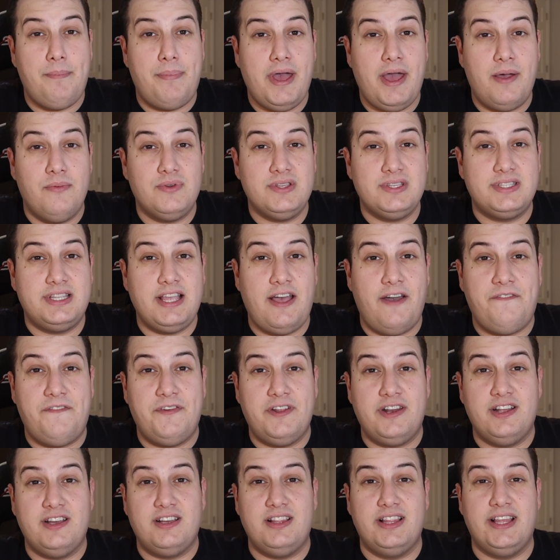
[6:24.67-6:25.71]
pen was
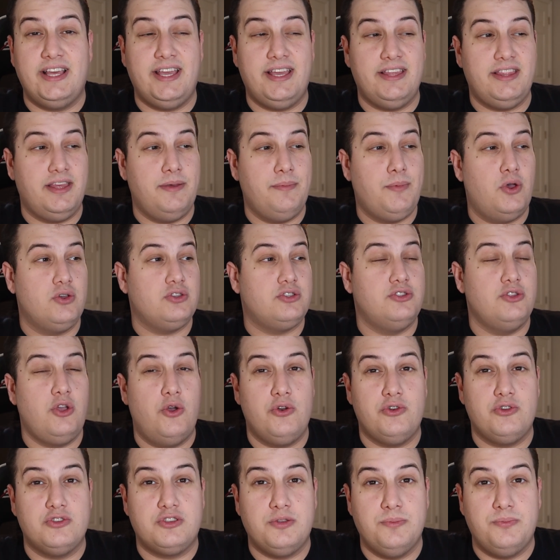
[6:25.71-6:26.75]
definitely the most
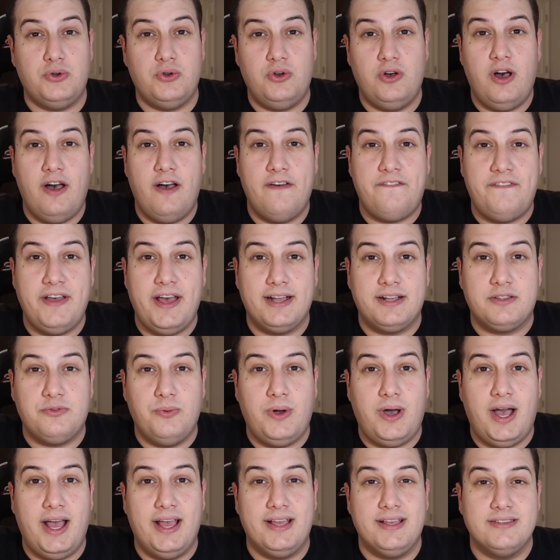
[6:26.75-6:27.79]
noticeable
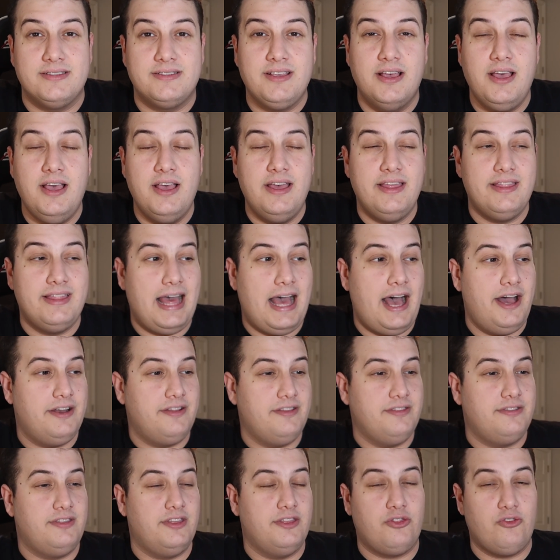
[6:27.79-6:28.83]
effect-wise out
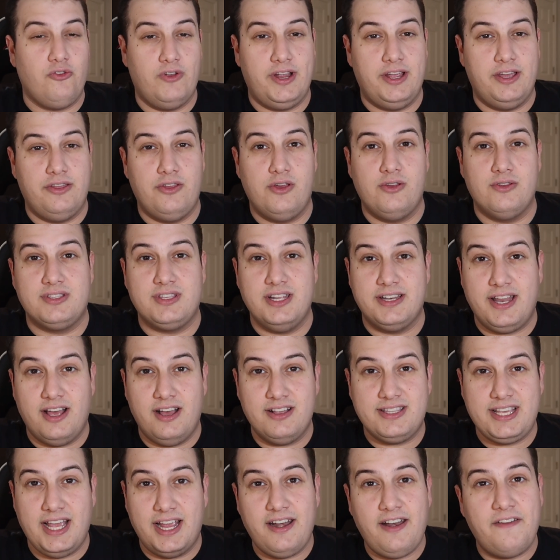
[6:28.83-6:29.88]
of the three of those. The
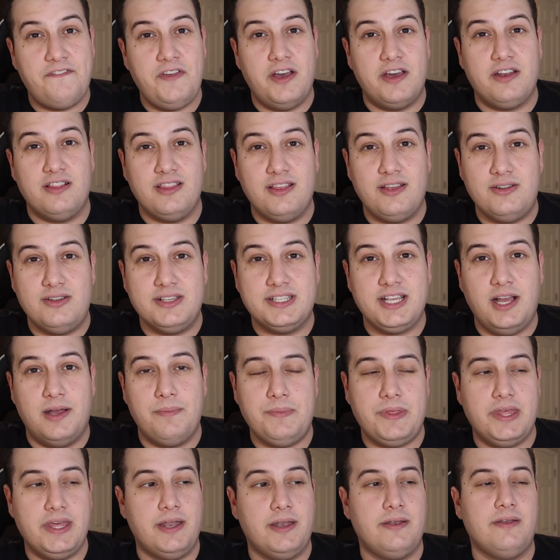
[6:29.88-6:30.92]
Delta 8 I felt a little
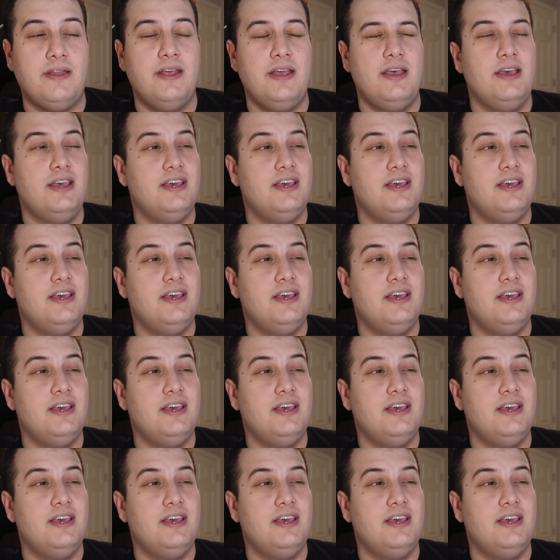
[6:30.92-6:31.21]
something.